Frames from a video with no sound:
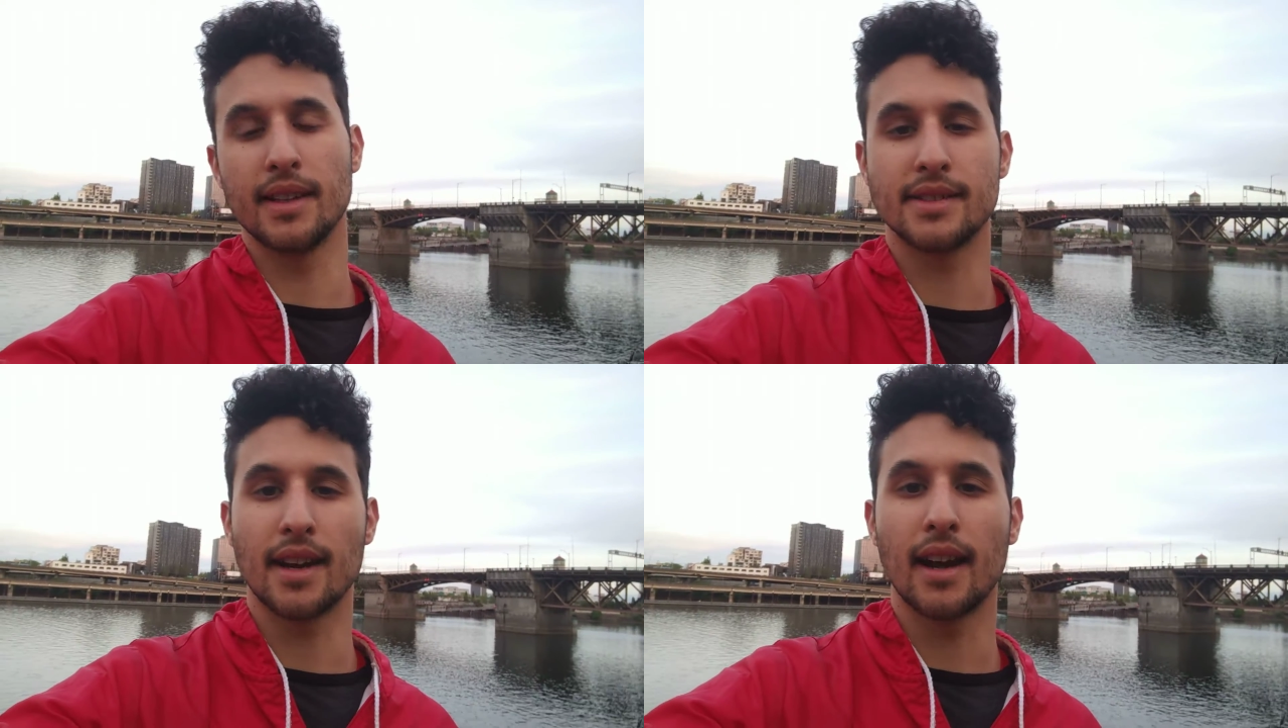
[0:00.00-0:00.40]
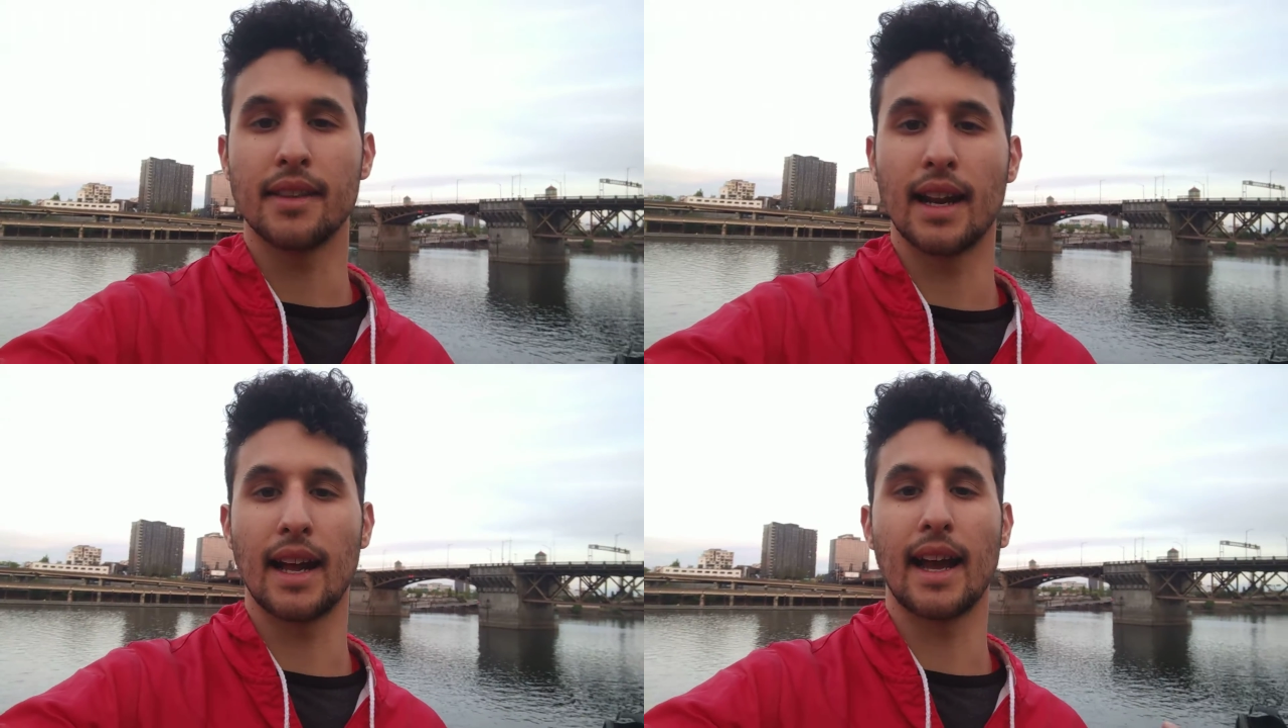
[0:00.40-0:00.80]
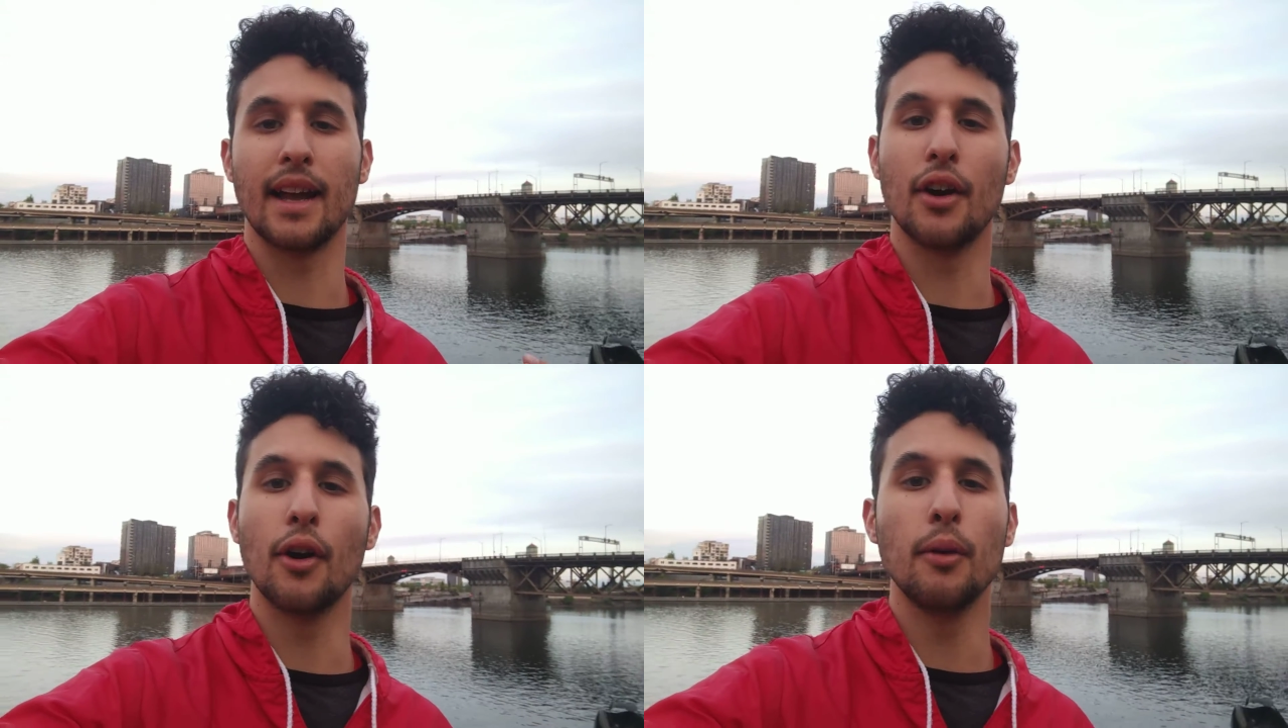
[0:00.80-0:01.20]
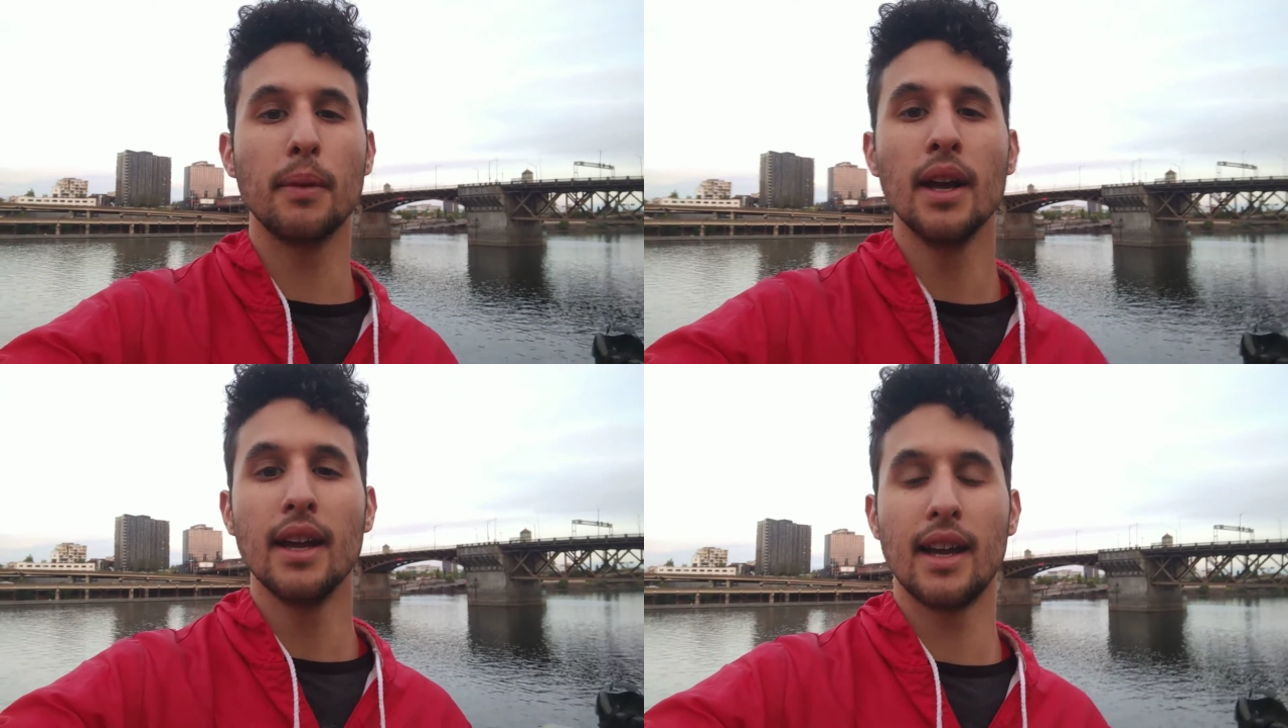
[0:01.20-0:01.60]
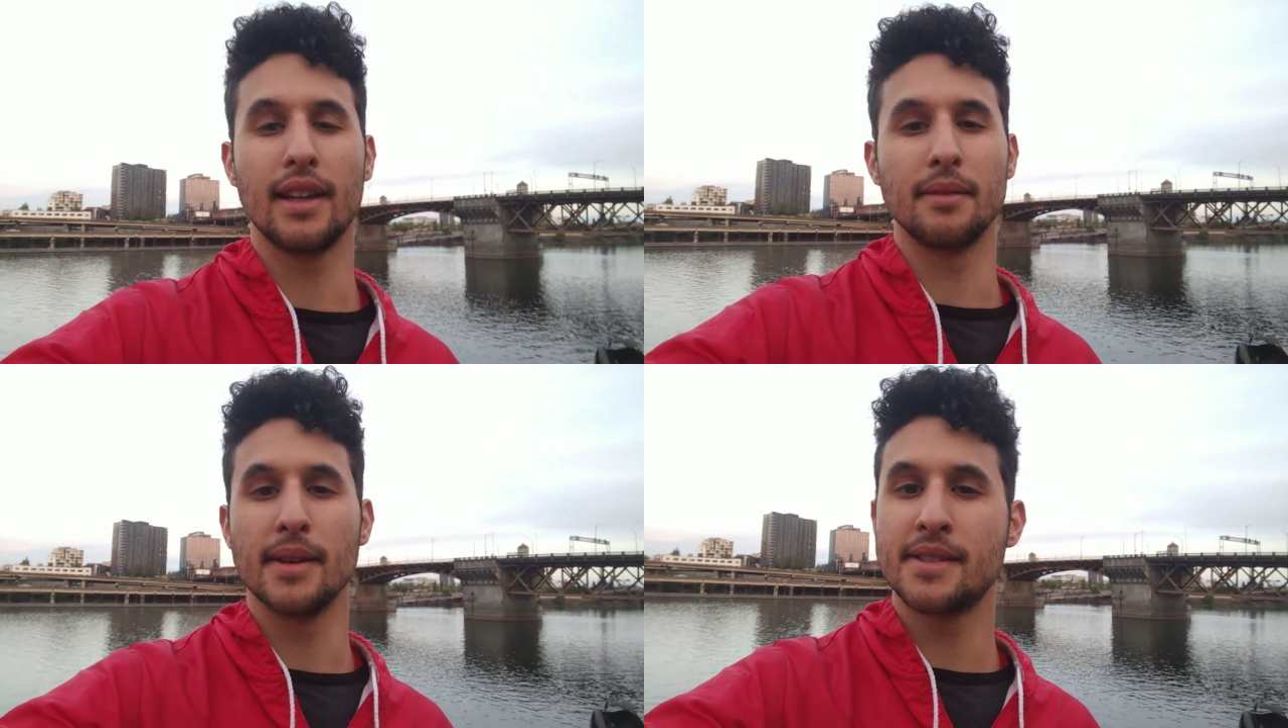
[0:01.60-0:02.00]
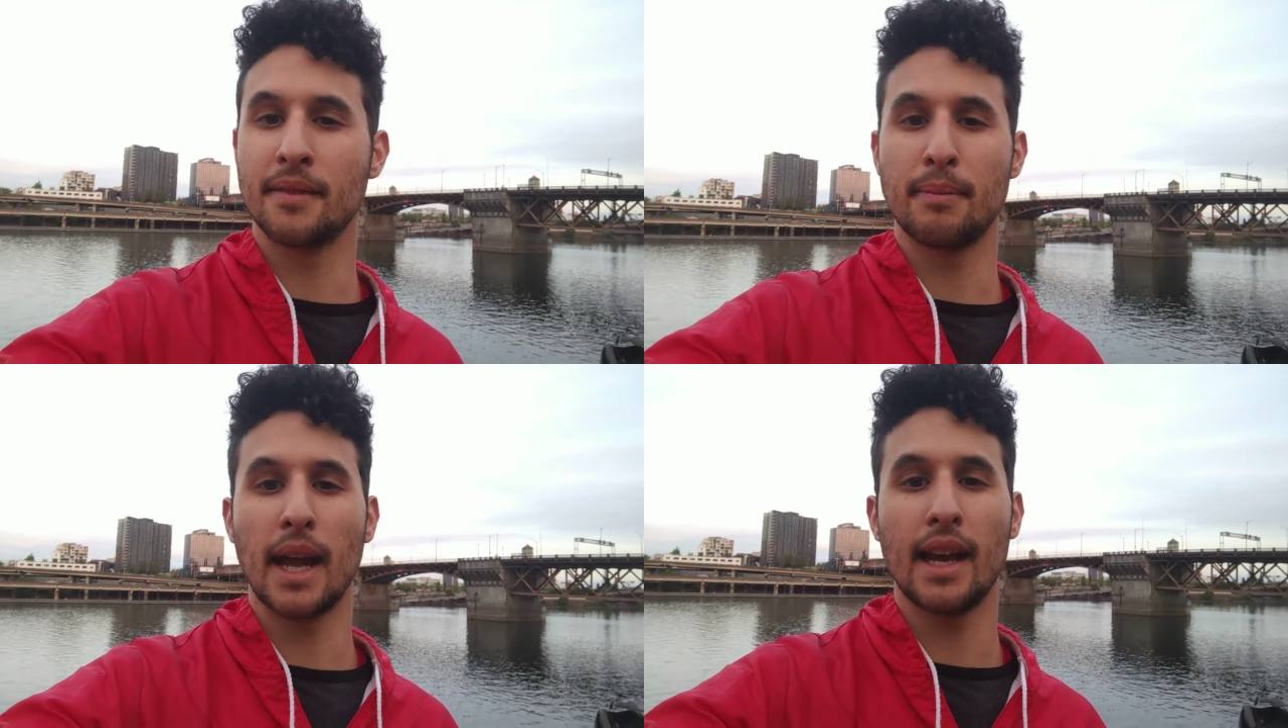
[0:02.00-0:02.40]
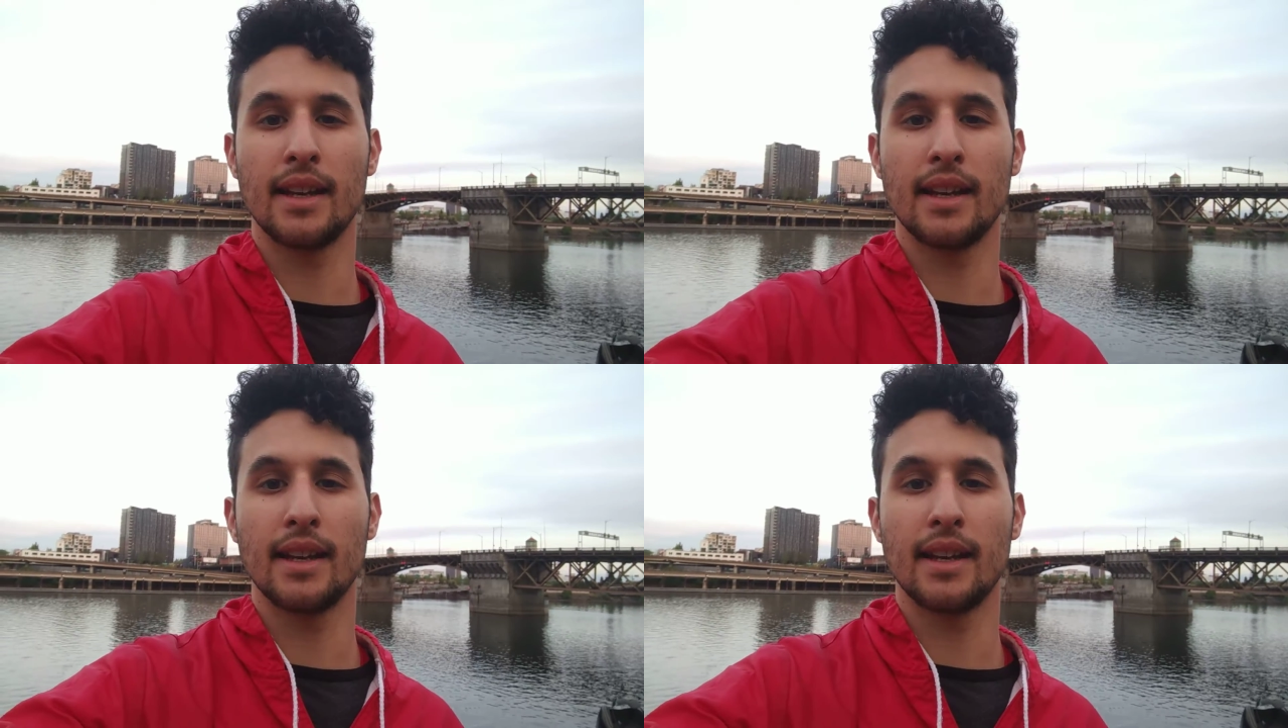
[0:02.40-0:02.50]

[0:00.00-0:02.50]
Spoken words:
They saw that I had hope in the midst of pain,